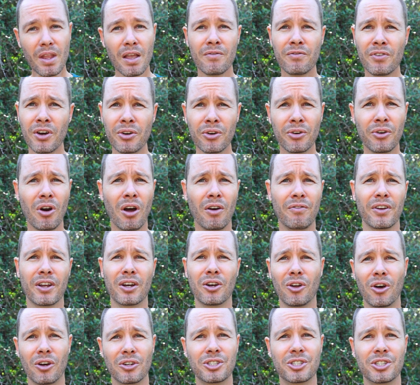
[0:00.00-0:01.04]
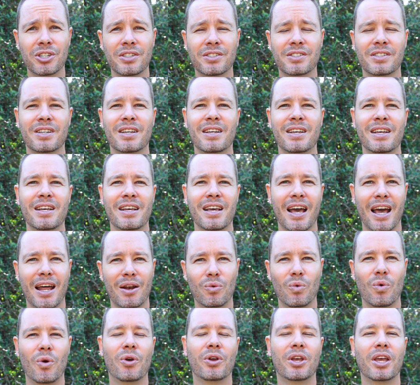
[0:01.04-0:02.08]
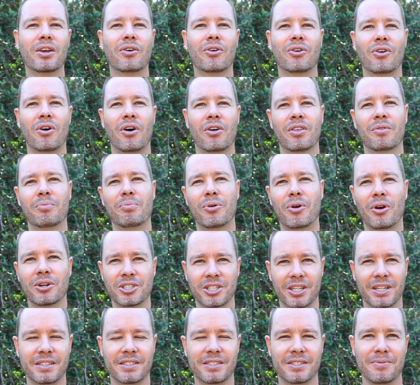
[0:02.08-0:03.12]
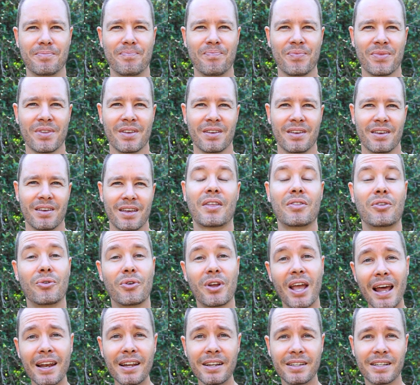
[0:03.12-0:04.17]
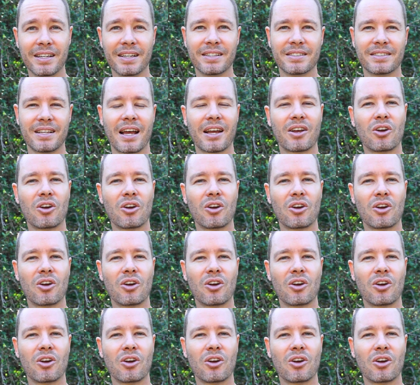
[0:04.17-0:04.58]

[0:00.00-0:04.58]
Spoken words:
photographing lodges, and working on other projects. And the reality is I